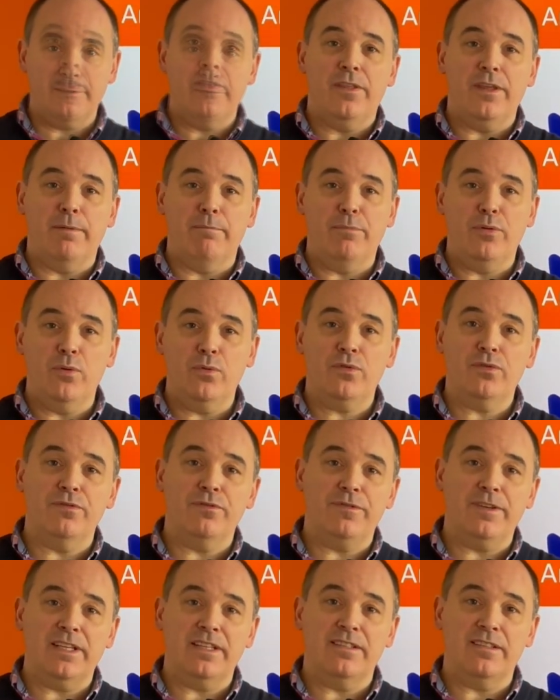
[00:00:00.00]
The important
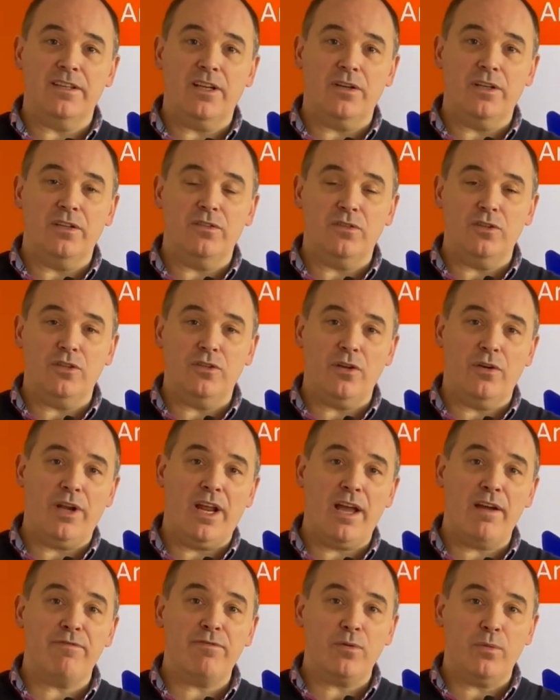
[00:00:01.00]
thing to note is that you don't
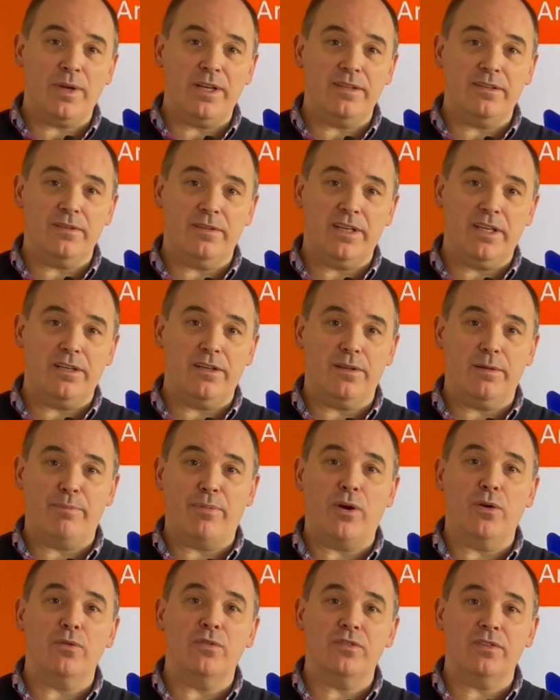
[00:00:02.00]
have to wait till the end of the
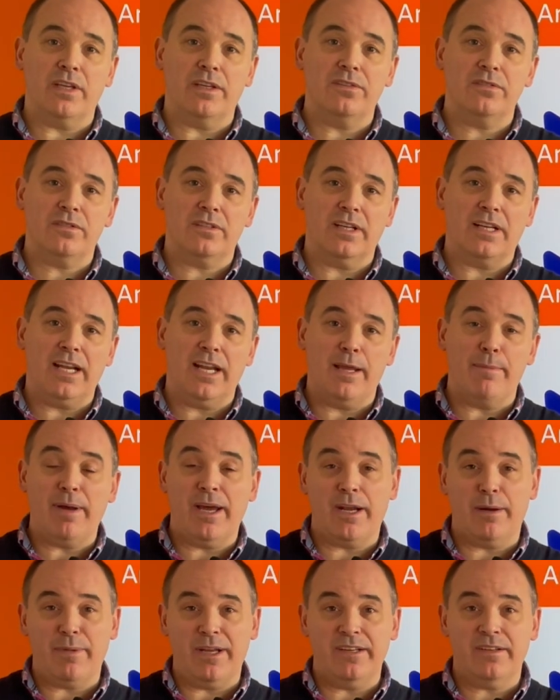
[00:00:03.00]
process to claim
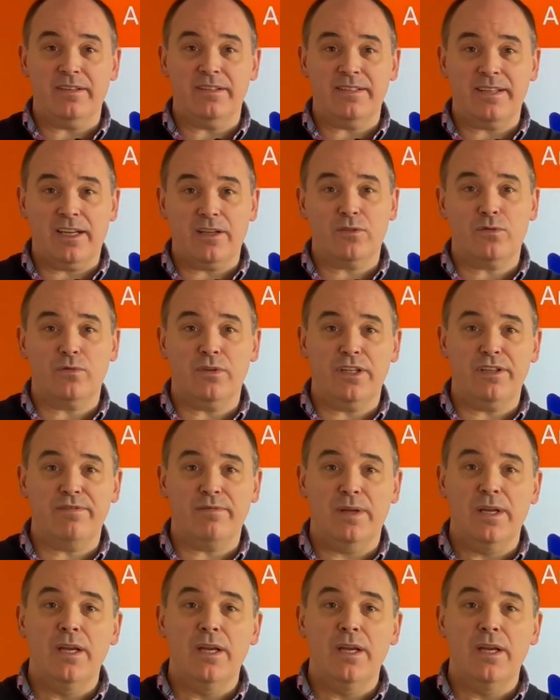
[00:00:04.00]
animation tax relief,